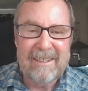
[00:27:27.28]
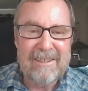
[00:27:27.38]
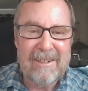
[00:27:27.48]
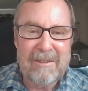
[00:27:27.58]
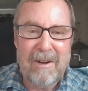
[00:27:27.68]

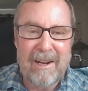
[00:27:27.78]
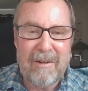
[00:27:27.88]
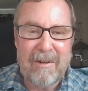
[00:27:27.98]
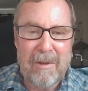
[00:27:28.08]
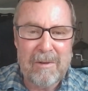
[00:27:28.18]
To try and
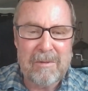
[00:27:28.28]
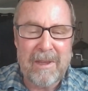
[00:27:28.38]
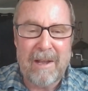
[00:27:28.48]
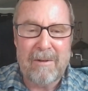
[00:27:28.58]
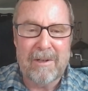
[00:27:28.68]
grow those
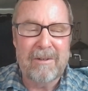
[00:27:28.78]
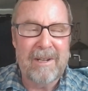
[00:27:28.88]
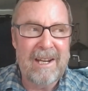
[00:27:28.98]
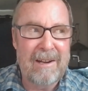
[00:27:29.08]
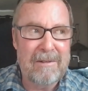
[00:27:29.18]
without a
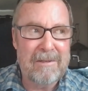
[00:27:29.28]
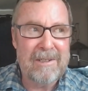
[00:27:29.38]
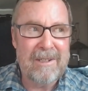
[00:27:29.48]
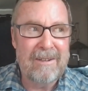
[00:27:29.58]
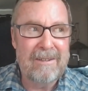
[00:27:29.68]
greenhouse.
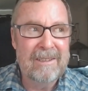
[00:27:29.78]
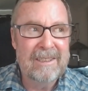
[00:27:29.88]
So